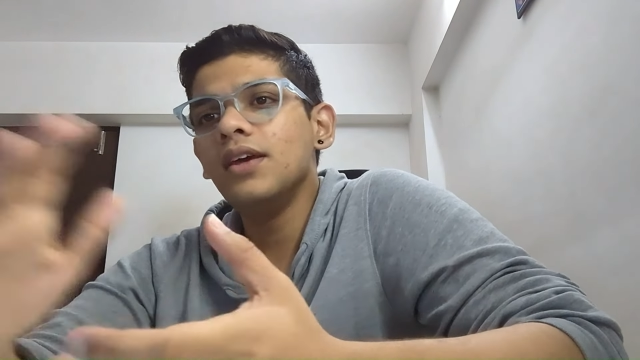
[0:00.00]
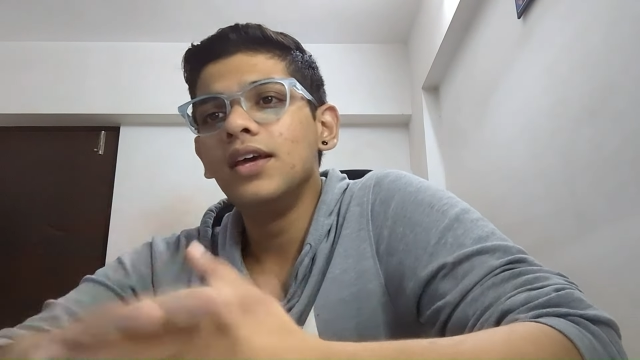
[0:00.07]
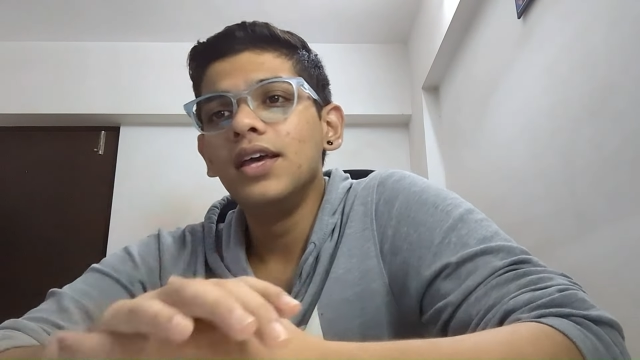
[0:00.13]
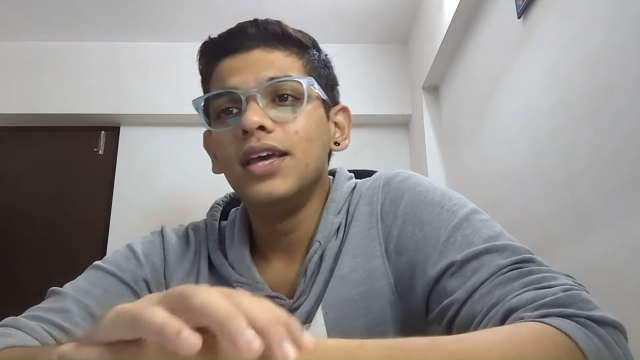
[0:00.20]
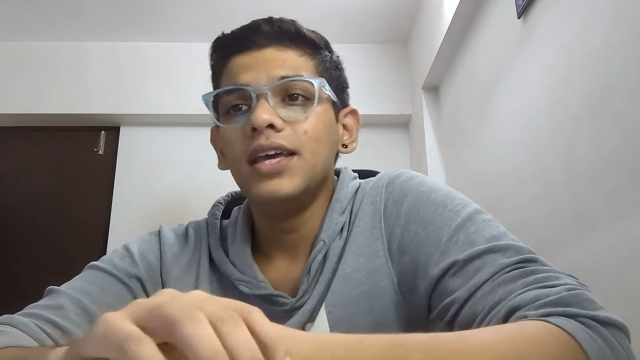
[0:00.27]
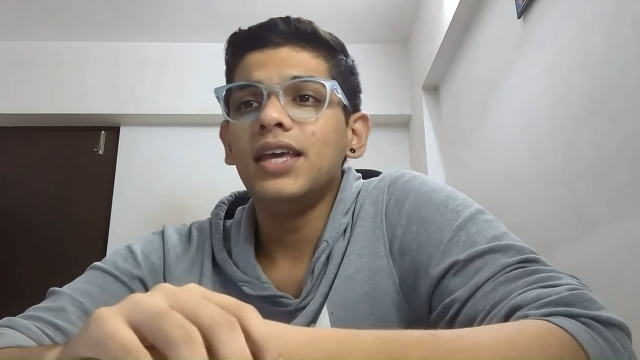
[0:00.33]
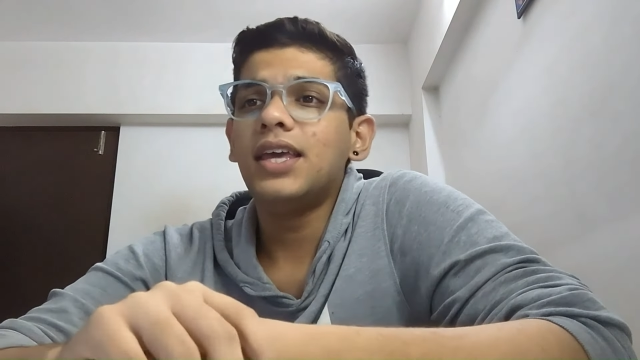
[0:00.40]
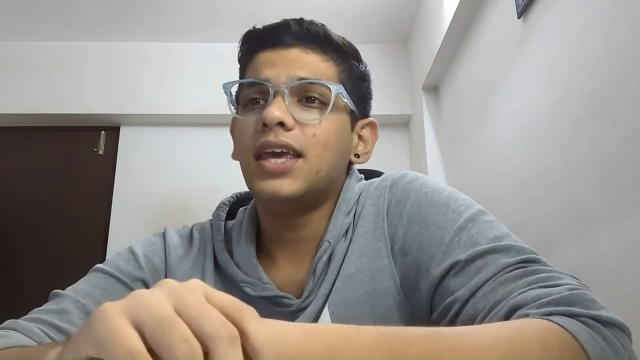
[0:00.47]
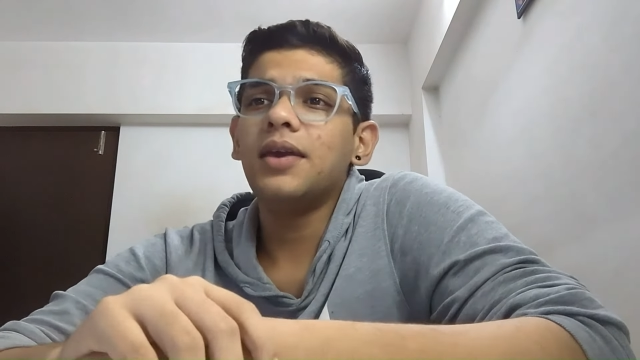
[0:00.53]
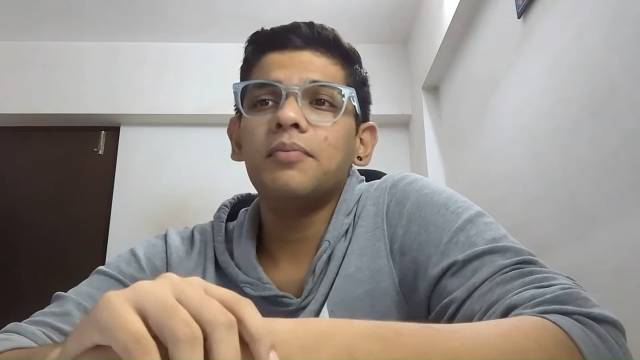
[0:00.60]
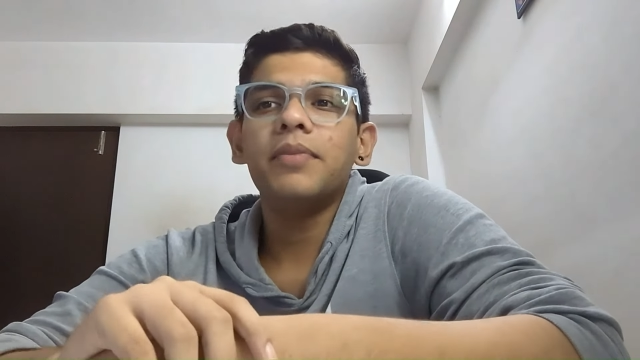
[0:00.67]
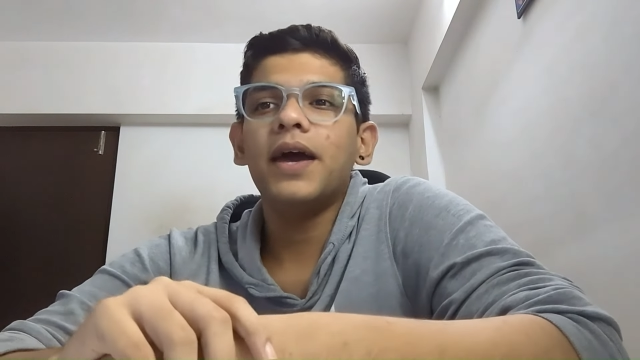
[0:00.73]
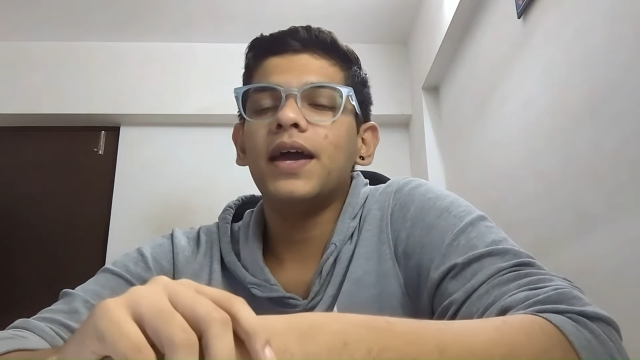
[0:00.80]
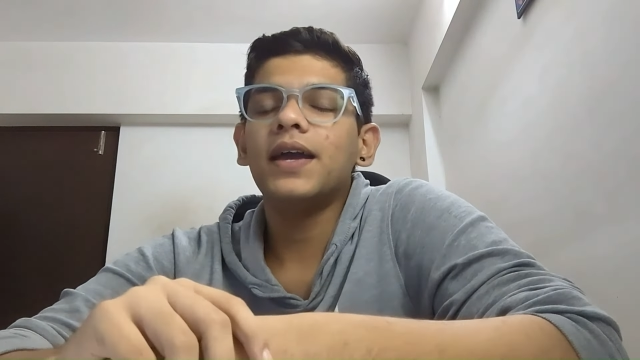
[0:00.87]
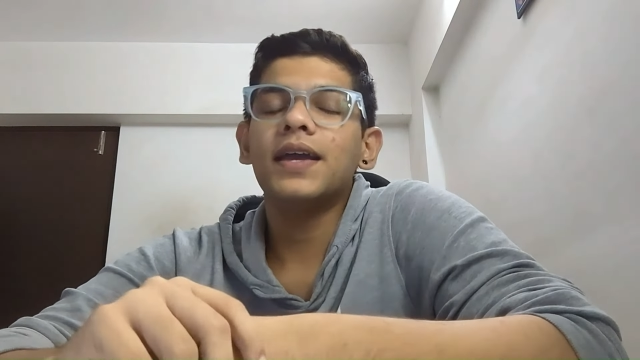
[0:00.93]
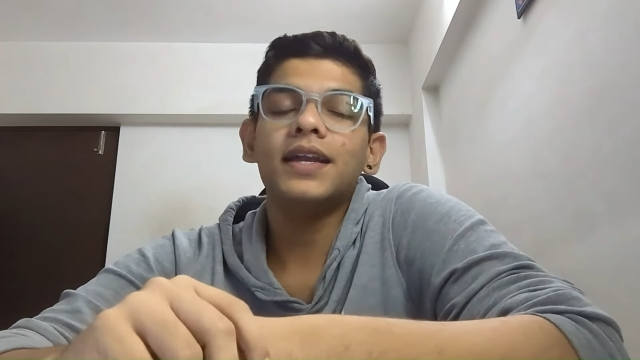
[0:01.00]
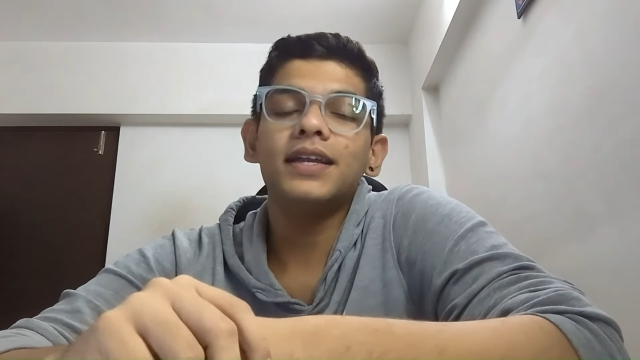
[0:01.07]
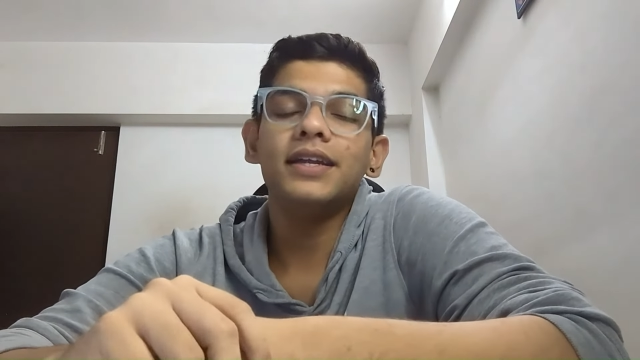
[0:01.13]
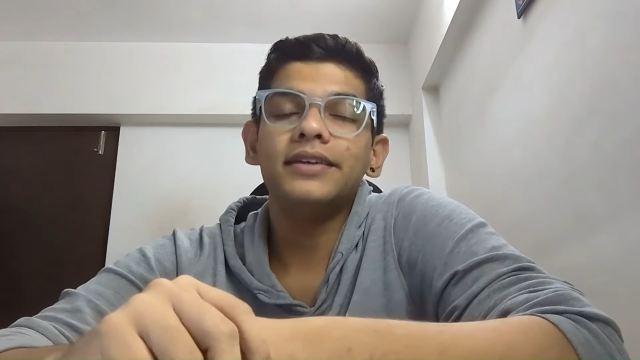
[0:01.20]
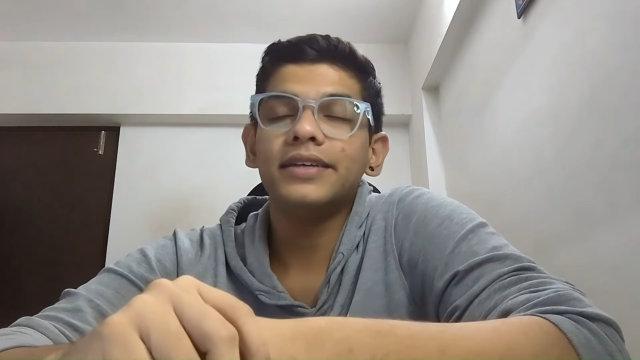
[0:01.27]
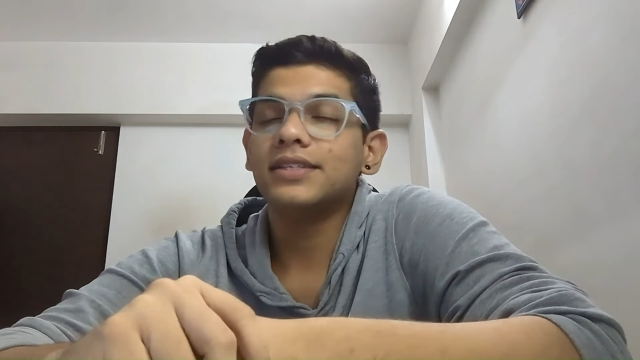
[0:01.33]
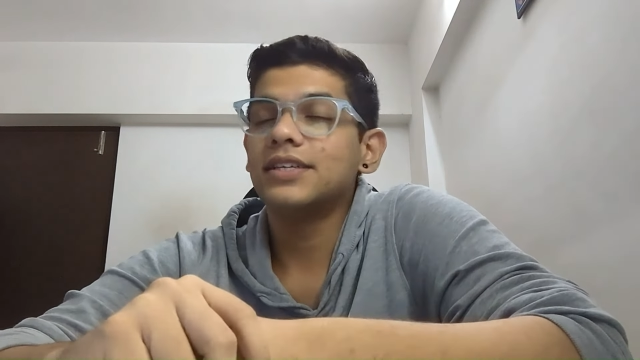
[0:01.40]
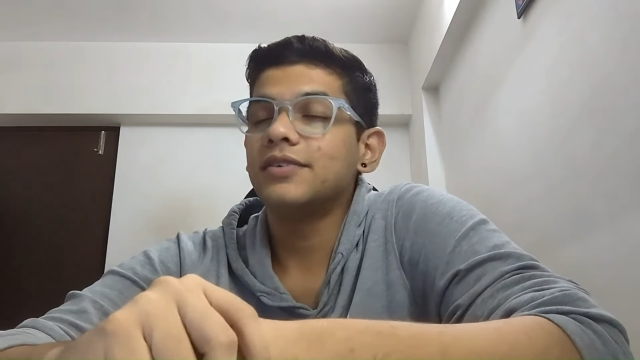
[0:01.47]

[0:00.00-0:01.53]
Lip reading: he came back and he texted me,